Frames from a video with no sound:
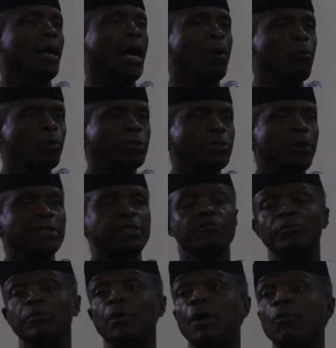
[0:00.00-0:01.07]
and would not
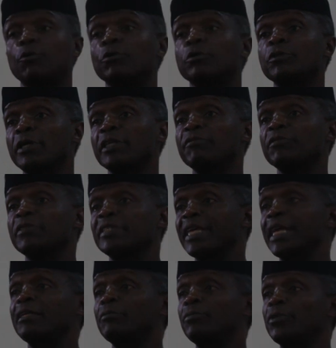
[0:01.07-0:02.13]
even, and could not even
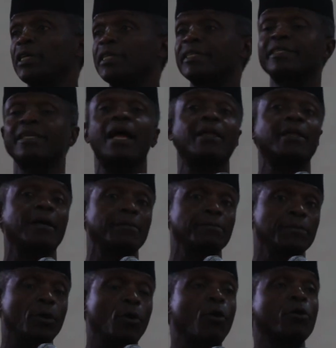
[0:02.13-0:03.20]
celebrate Salah
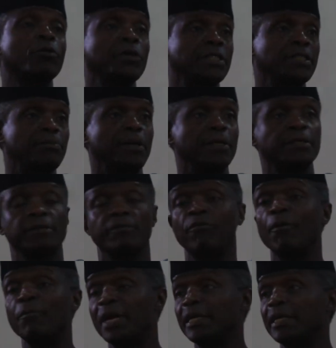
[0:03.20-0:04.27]
or Christmas
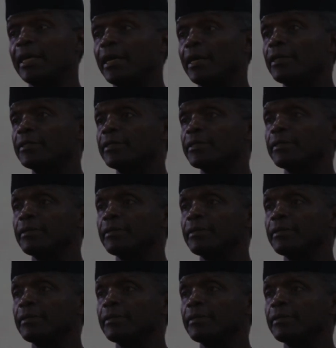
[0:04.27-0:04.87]
for many years,